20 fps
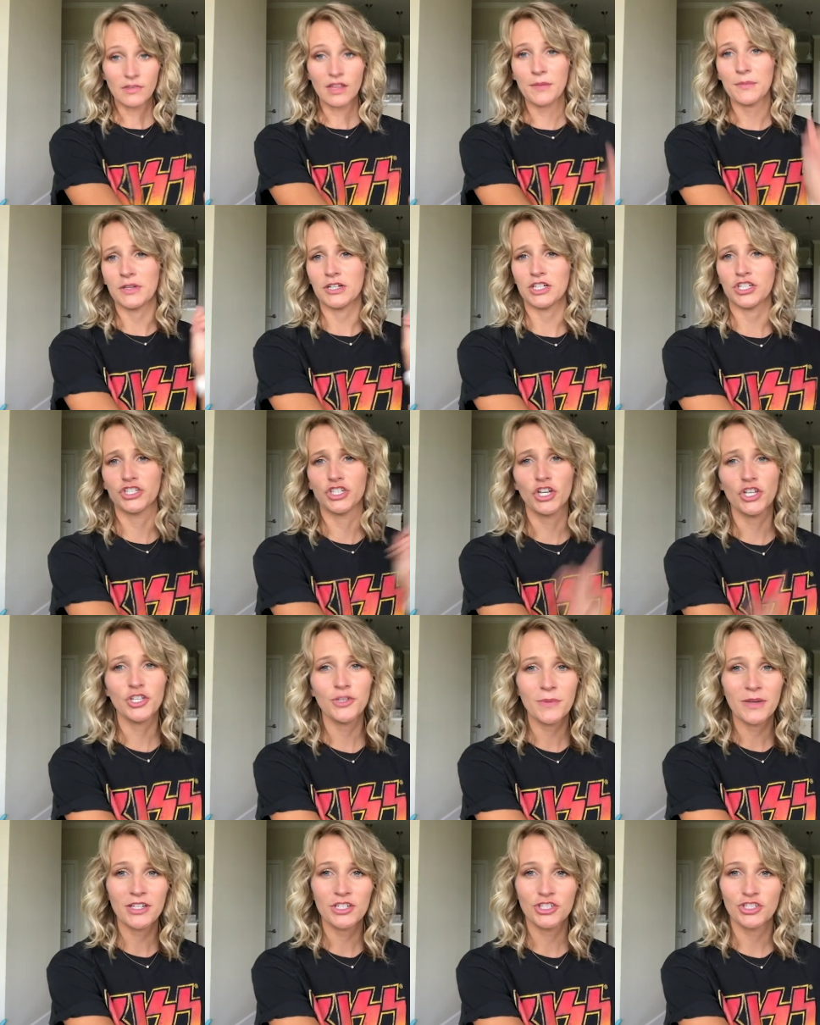I'm gonna show
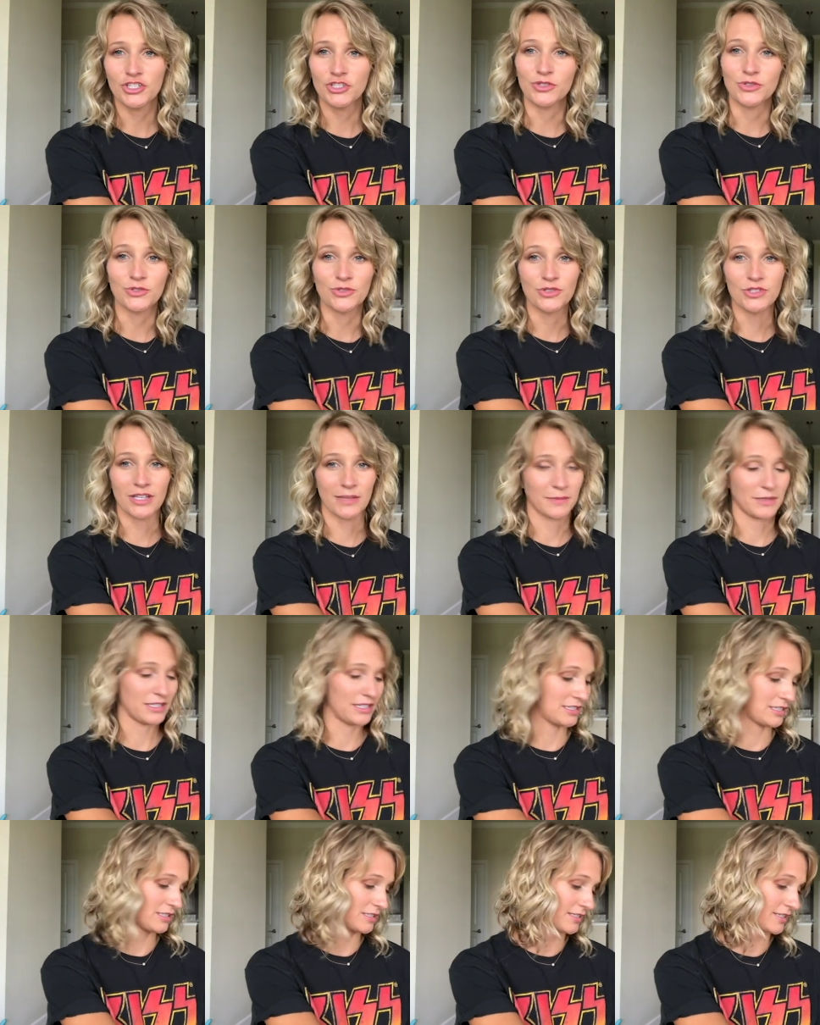you my shoes. I'm gonna